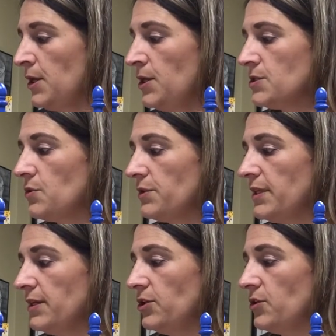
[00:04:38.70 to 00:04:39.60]
So
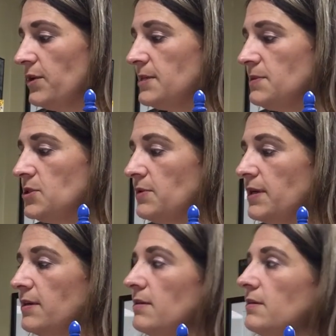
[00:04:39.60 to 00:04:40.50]
then you're going to be
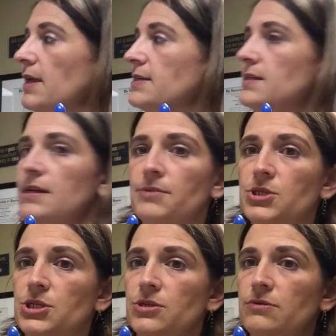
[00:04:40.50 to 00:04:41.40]
doing lesson number
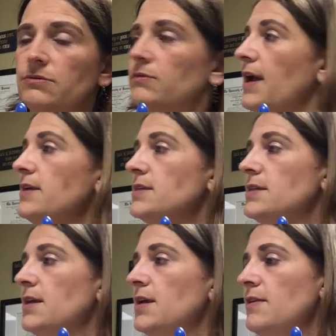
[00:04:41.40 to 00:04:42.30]
2, right?
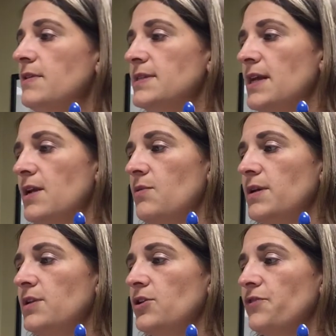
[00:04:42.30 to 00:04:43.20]
The second
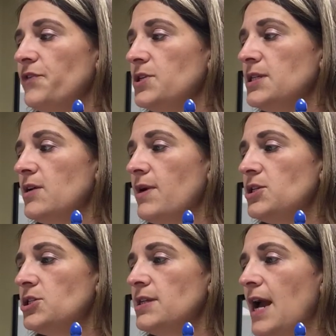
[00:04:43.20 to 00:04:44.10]
one, their first
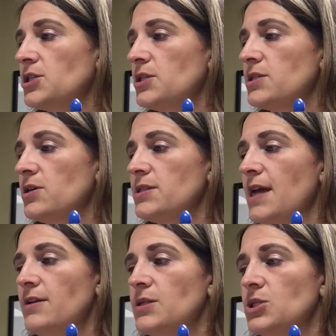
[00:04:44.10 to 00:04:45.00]
equation actually starts
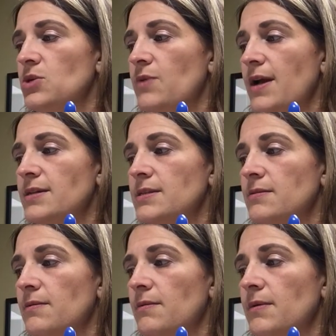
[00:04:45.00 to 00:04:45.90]
out as 2x
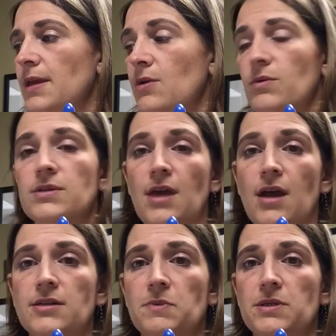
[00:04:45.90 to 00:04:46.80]
equals
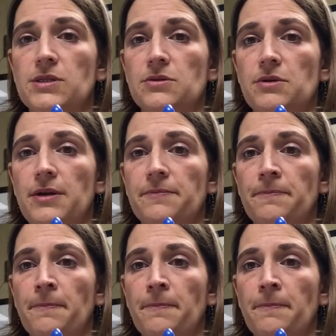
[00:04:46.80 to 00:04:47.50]
x plus 3.